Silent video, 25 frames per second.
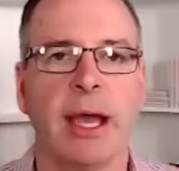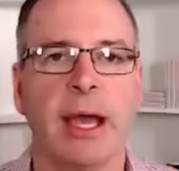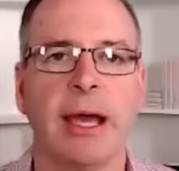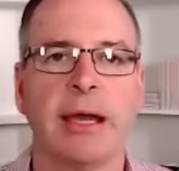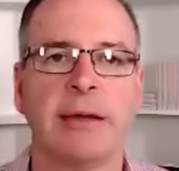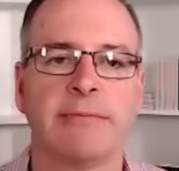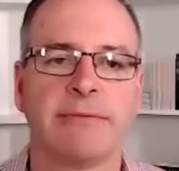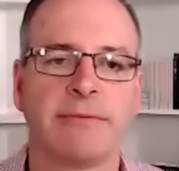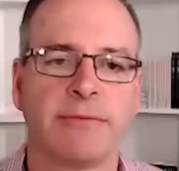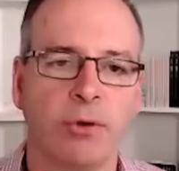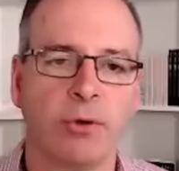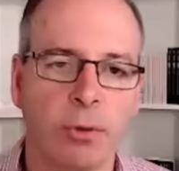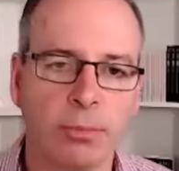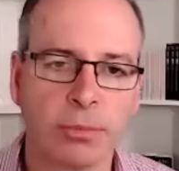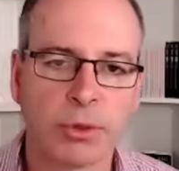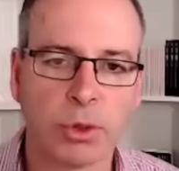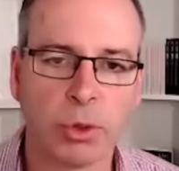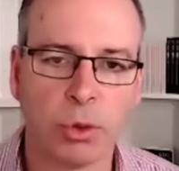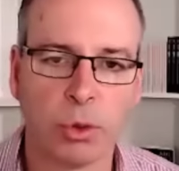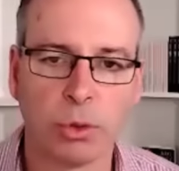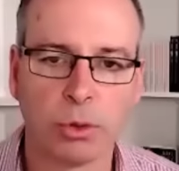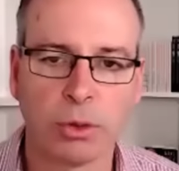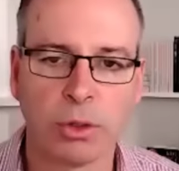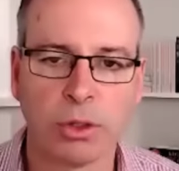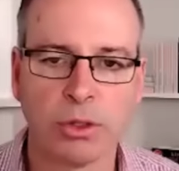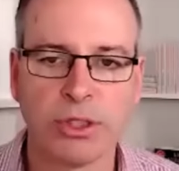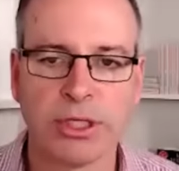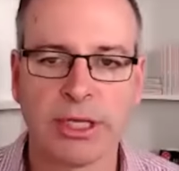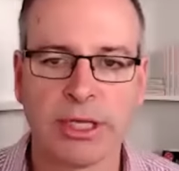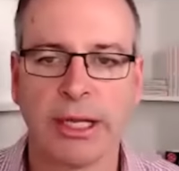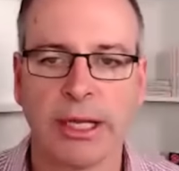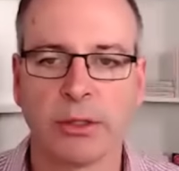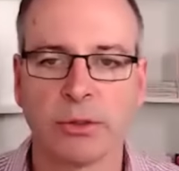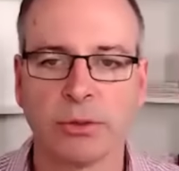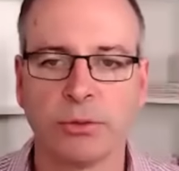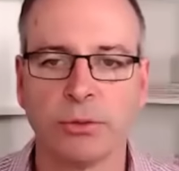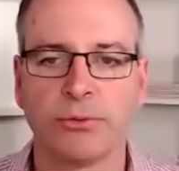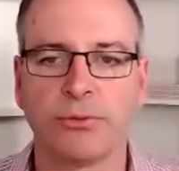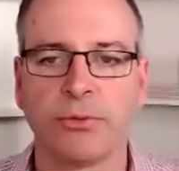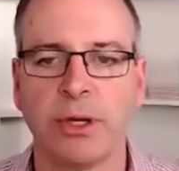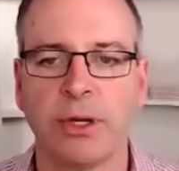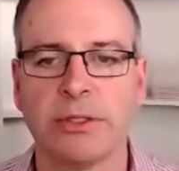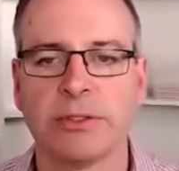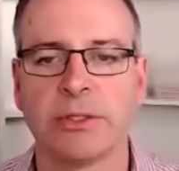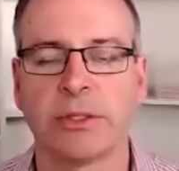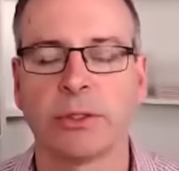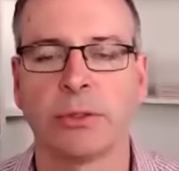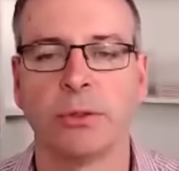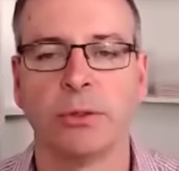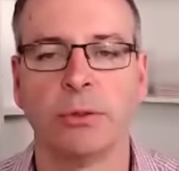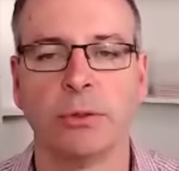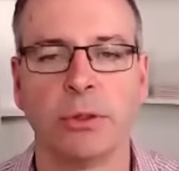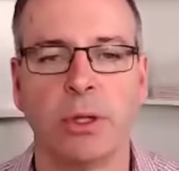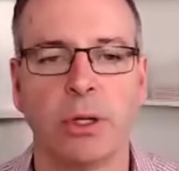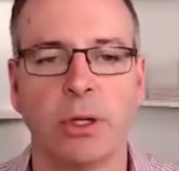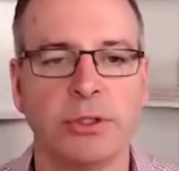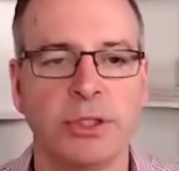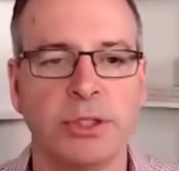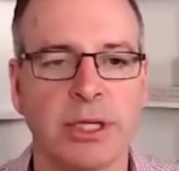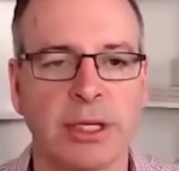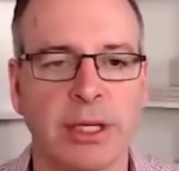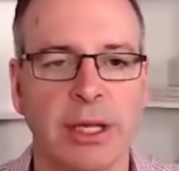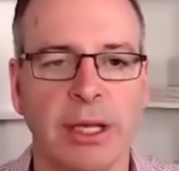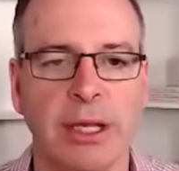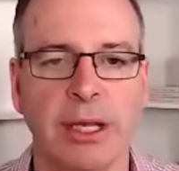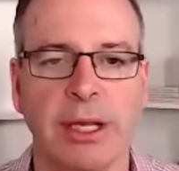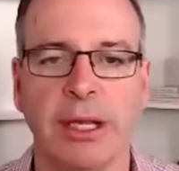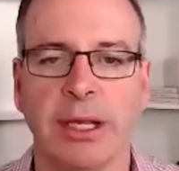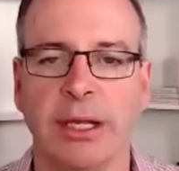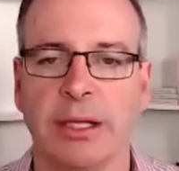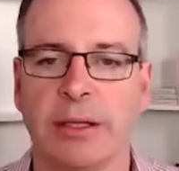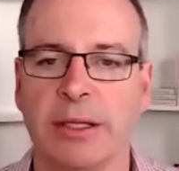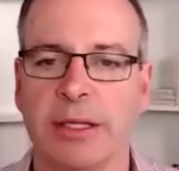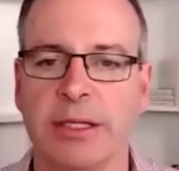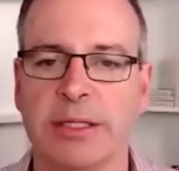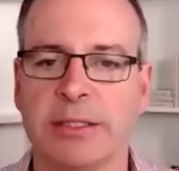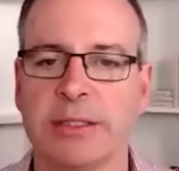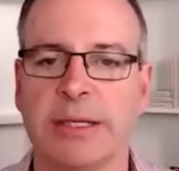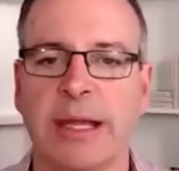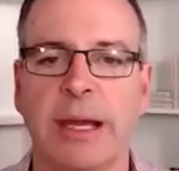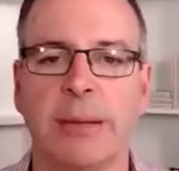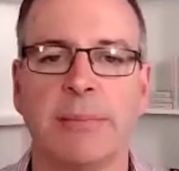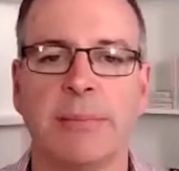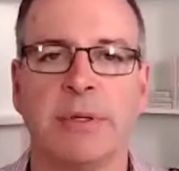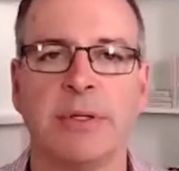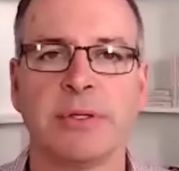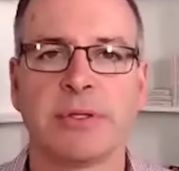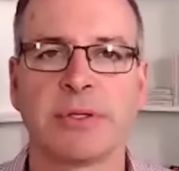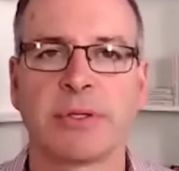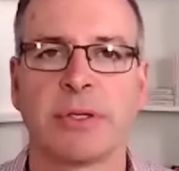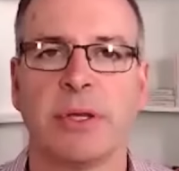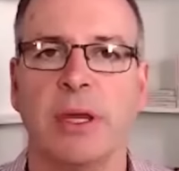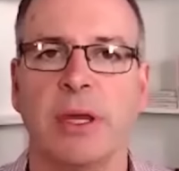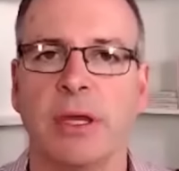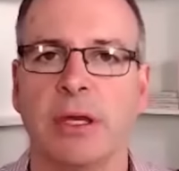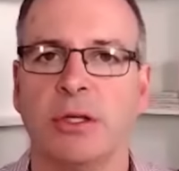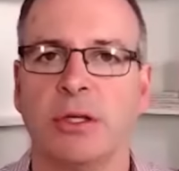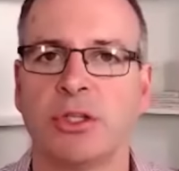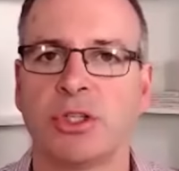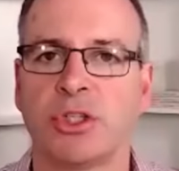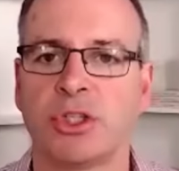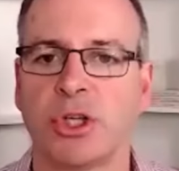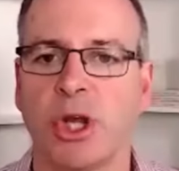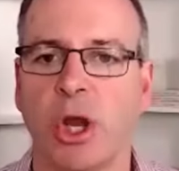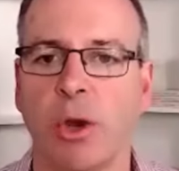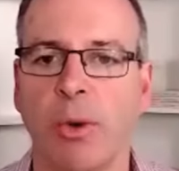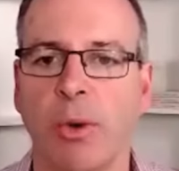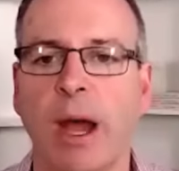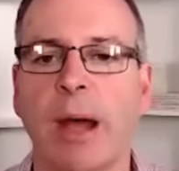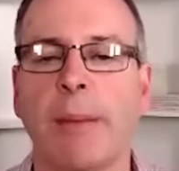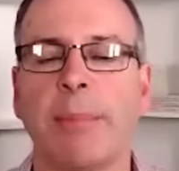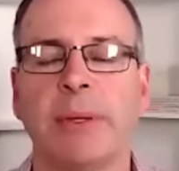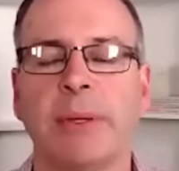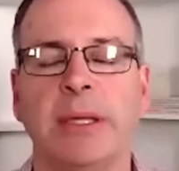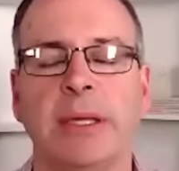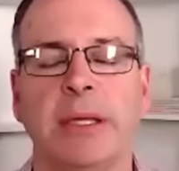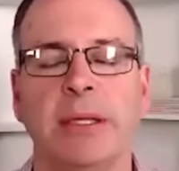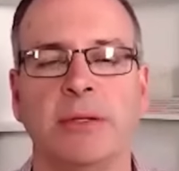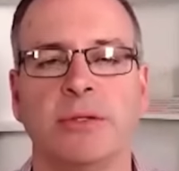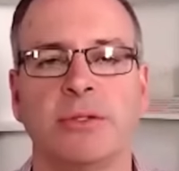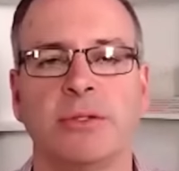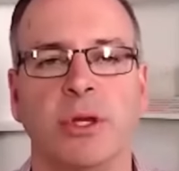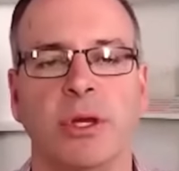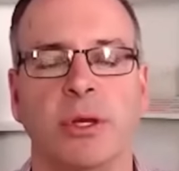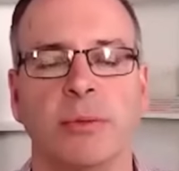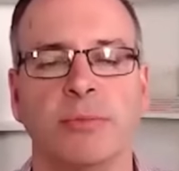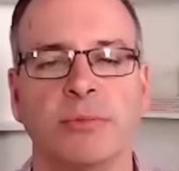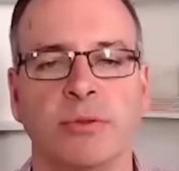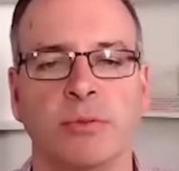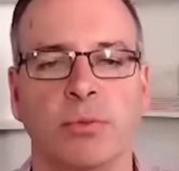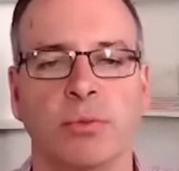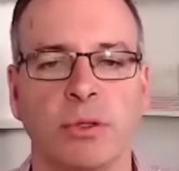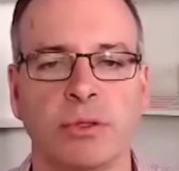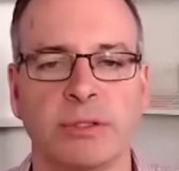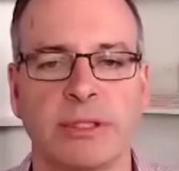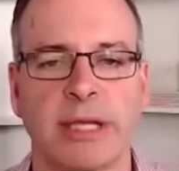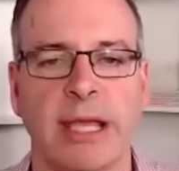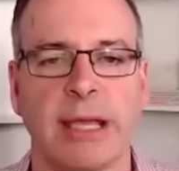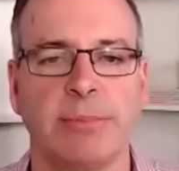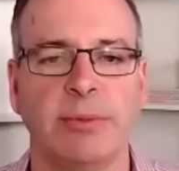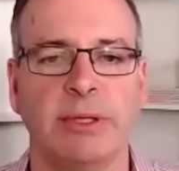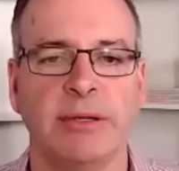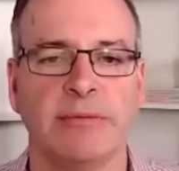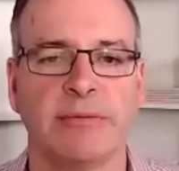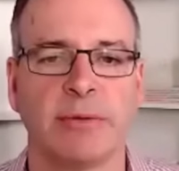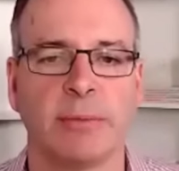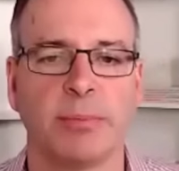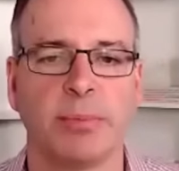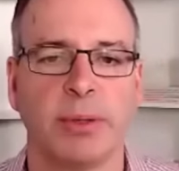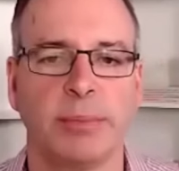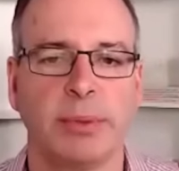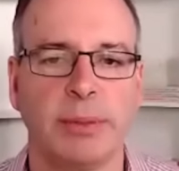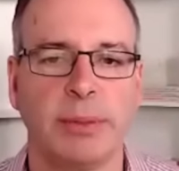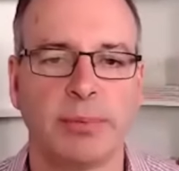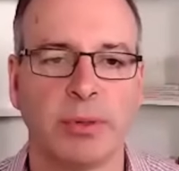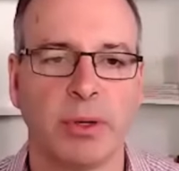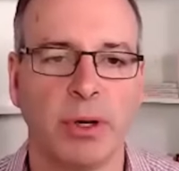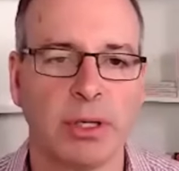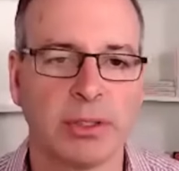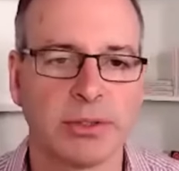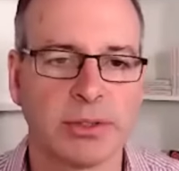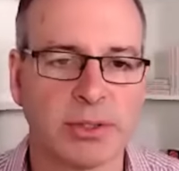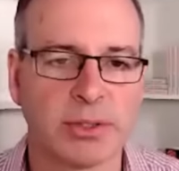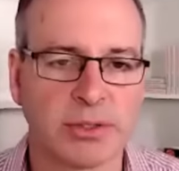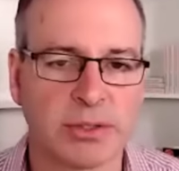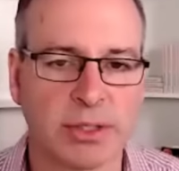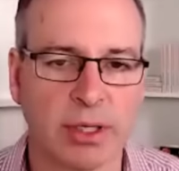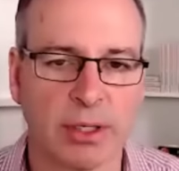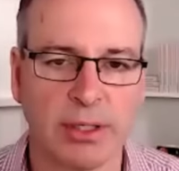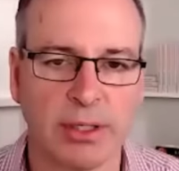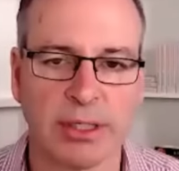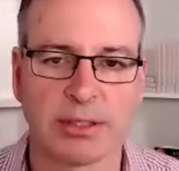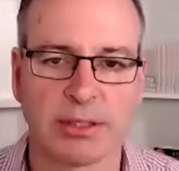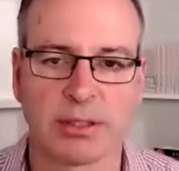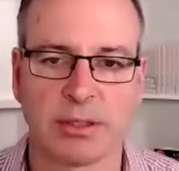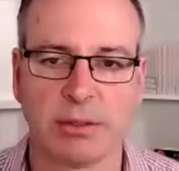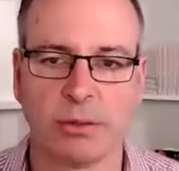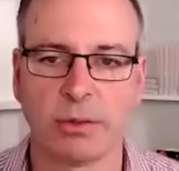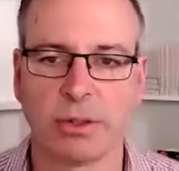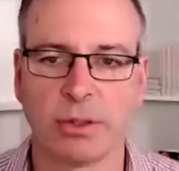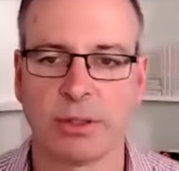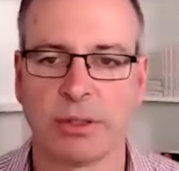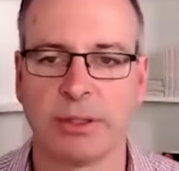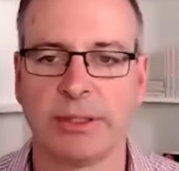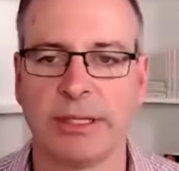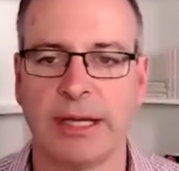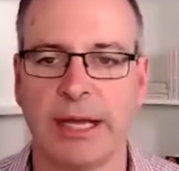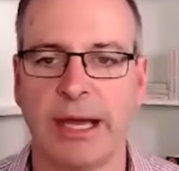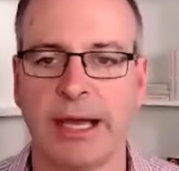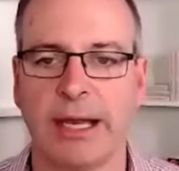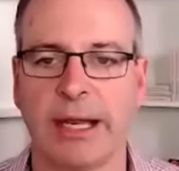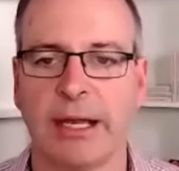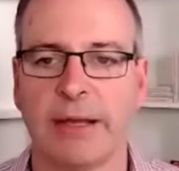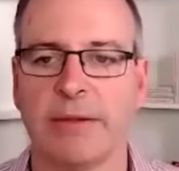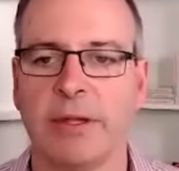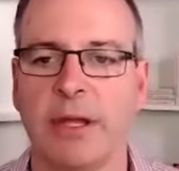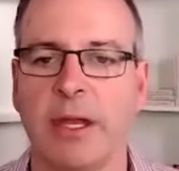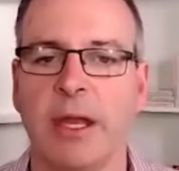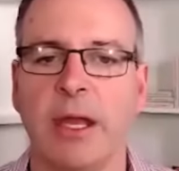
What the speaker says: from CoreLogic, our good friends at CoreLogic, these numbers show up in terms of what's happening for property prices. So let's look at the data.